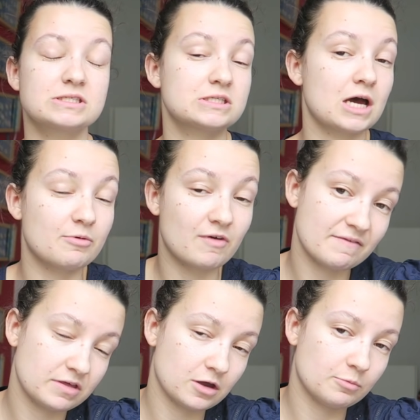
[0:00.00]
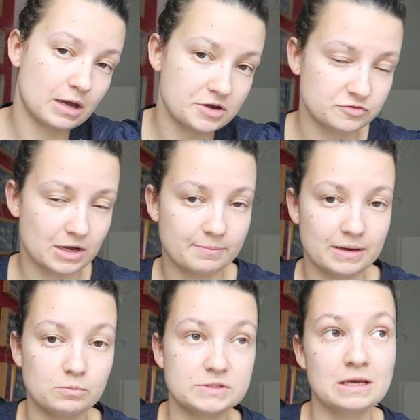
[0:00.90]
the type of IV therapy I was
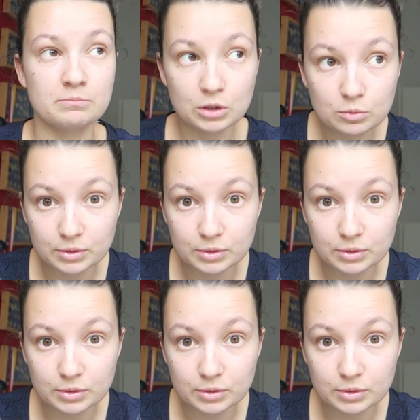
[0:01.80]
recommended was immune